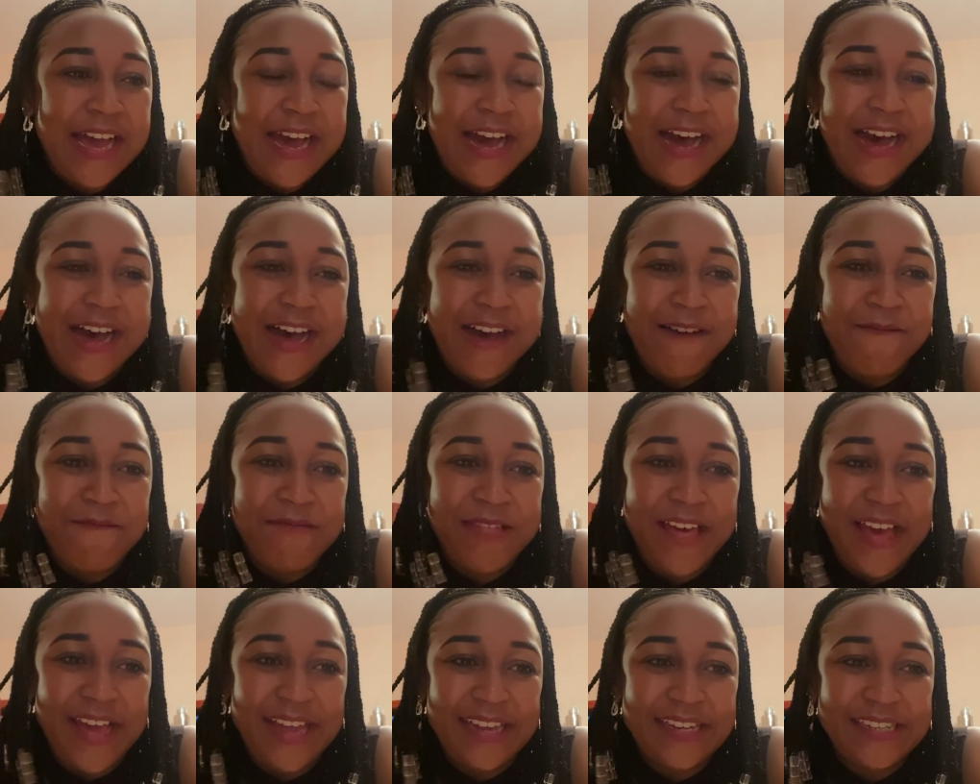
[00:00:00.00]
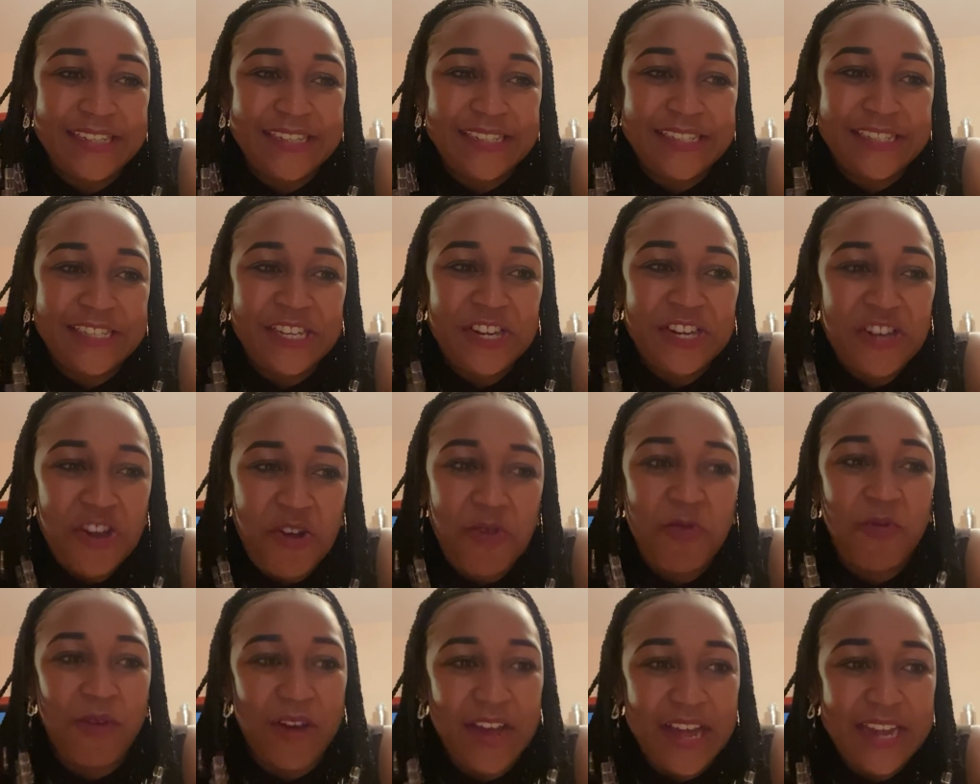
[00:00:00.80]
um, that you know
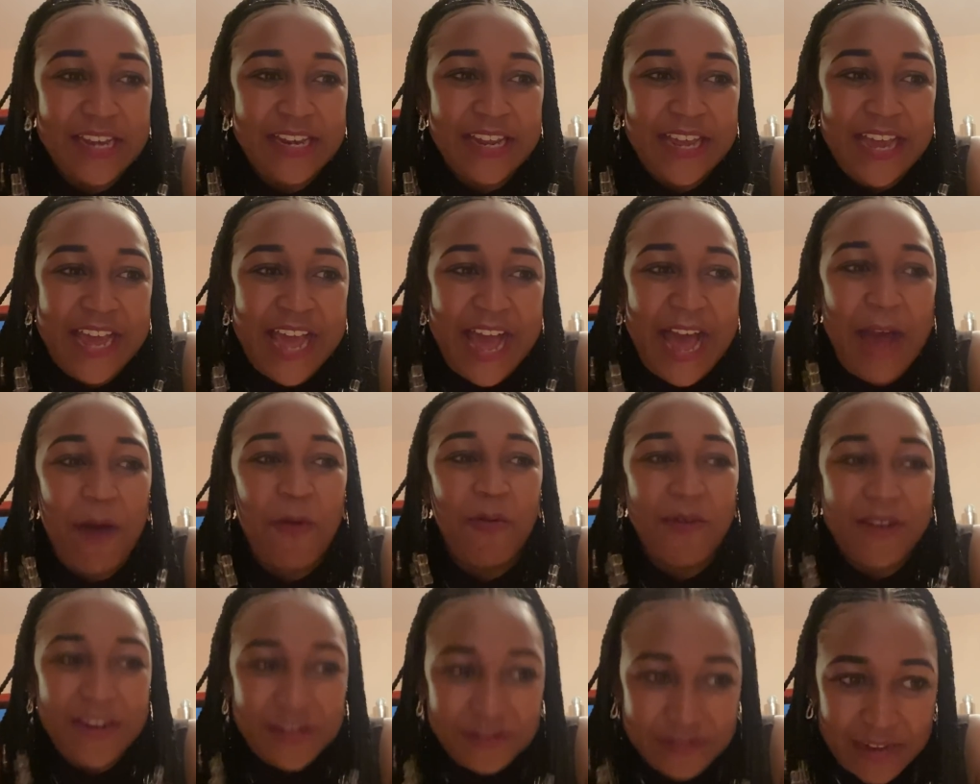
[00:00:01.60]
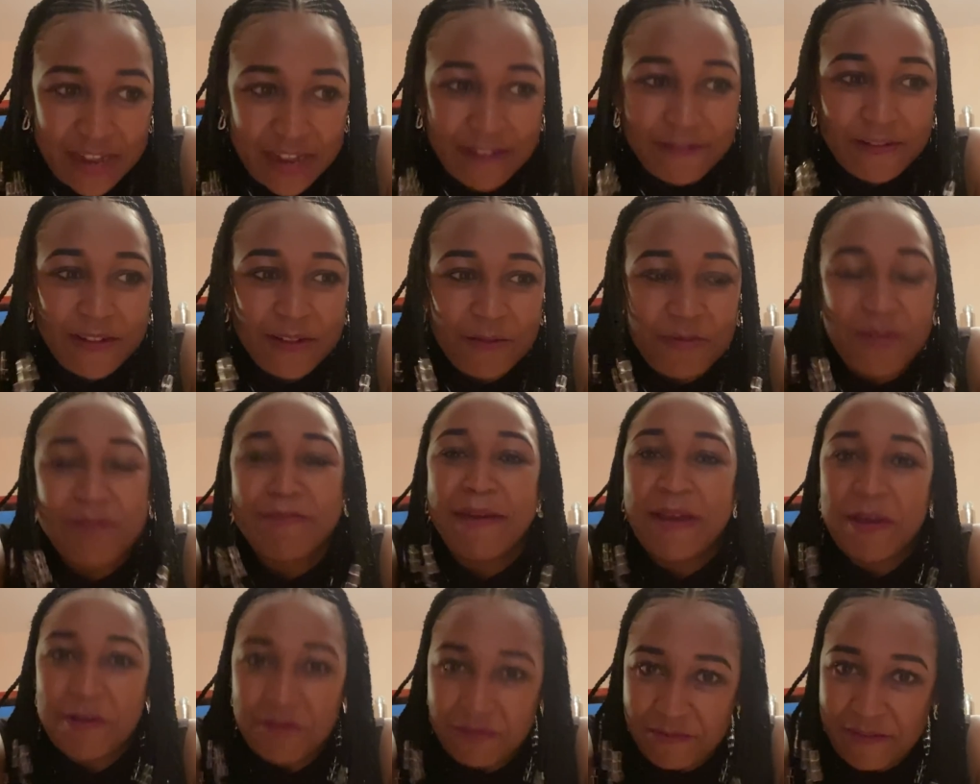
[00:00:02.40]
what? I want to travel with
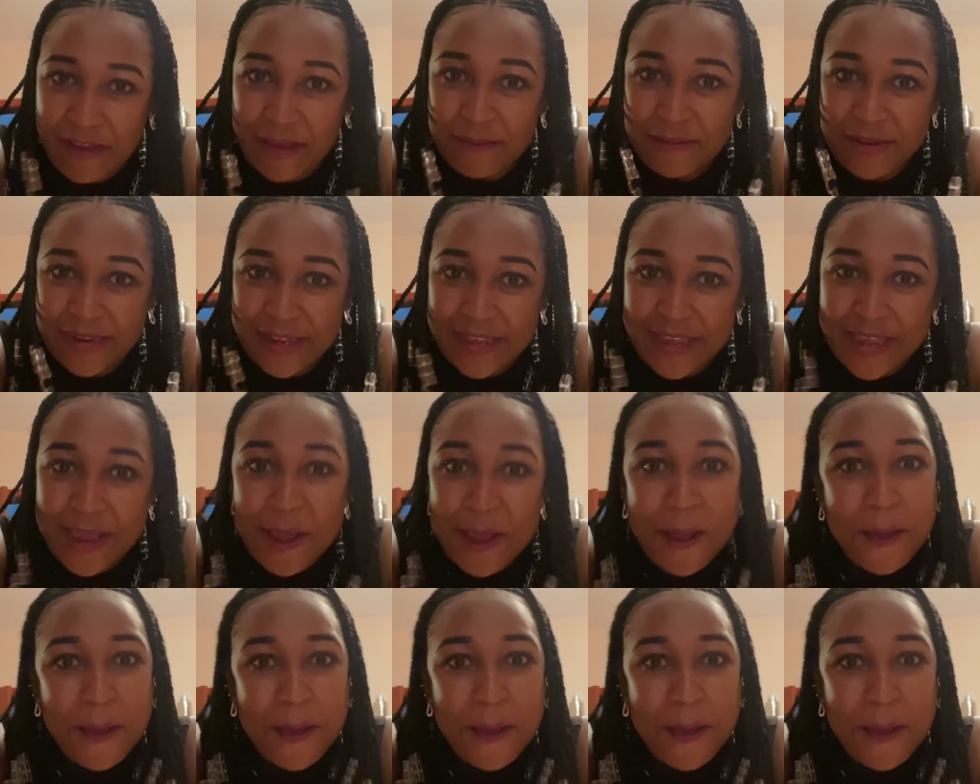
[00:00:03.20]
my whole family.